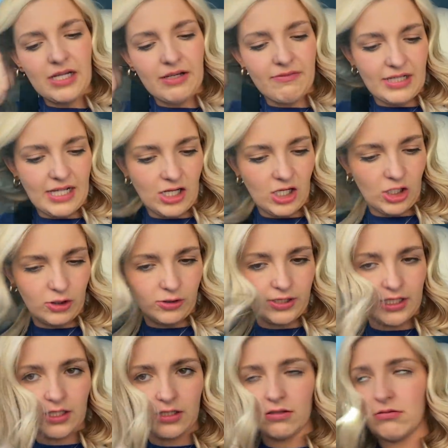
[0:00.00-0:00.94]
even that
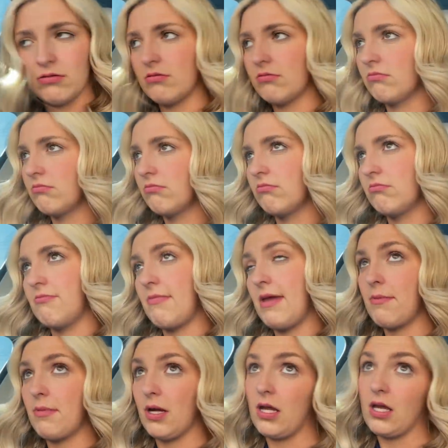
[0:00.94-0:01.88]
hungry though.
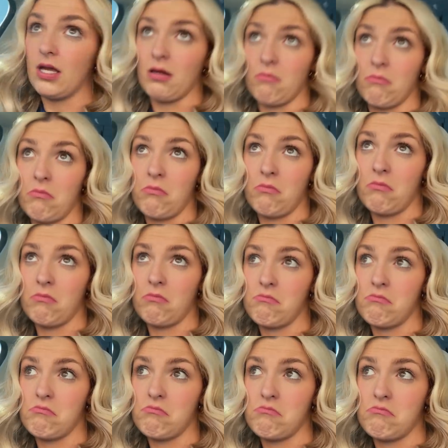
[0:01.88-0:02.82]
Maybe I am.
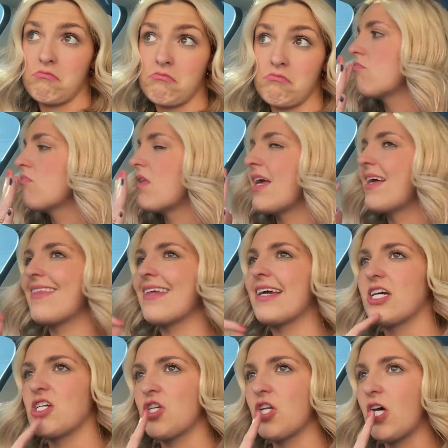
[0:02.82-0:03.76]
I think
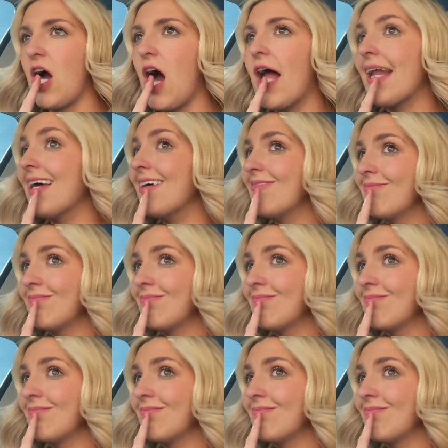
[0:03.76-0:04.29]
I should have got it.